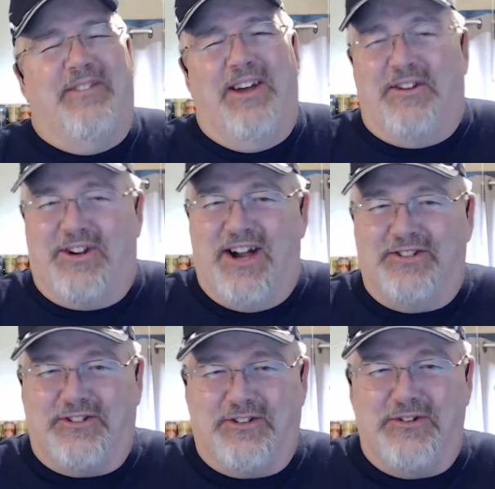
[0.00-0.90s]

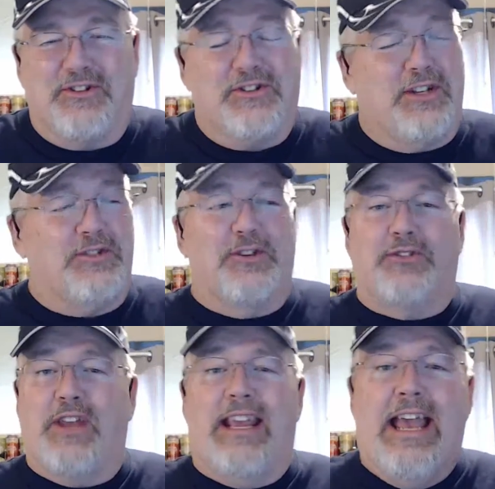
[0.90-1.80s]
constitutionalists. I should
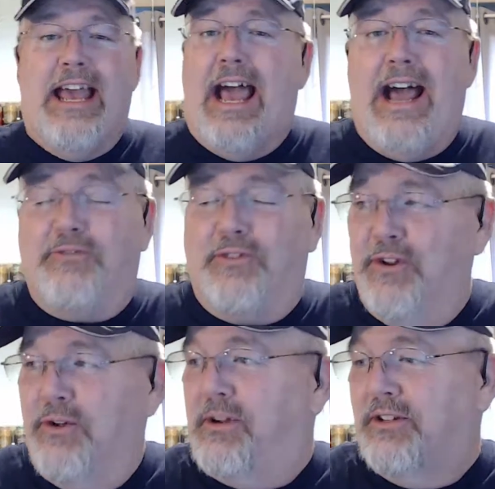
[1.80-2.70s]
say afternoon
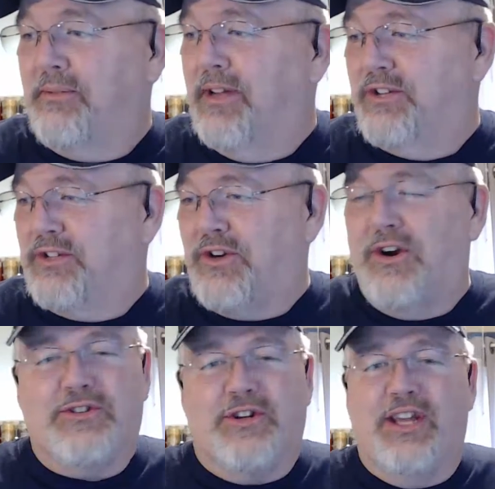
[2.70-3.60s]
because I'm getting started
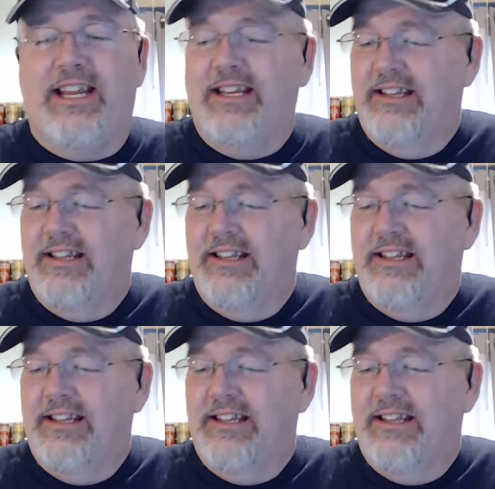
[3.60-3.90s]
so late.